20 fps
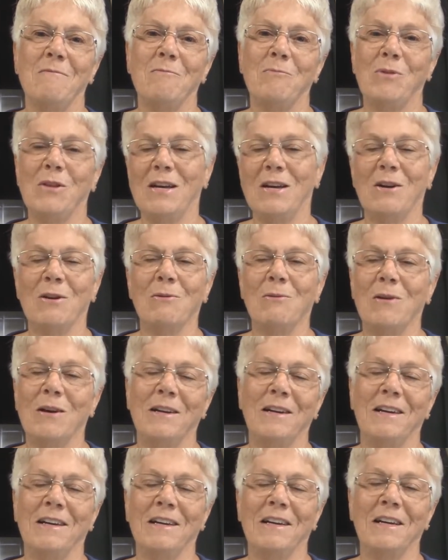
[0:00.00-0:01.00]
plan our
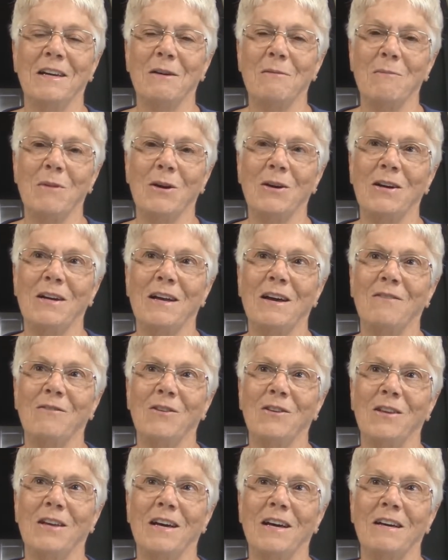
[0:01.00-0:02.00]
wedding and get married
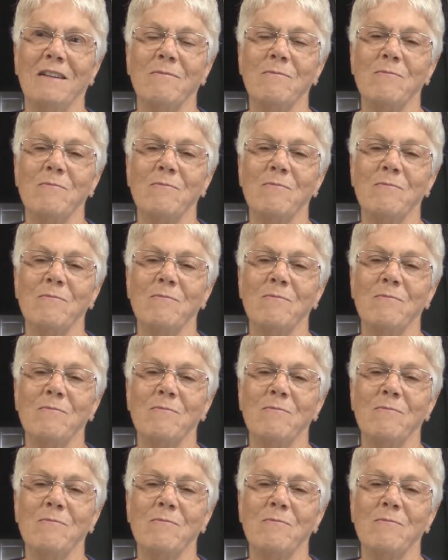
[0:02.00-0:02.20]
after that.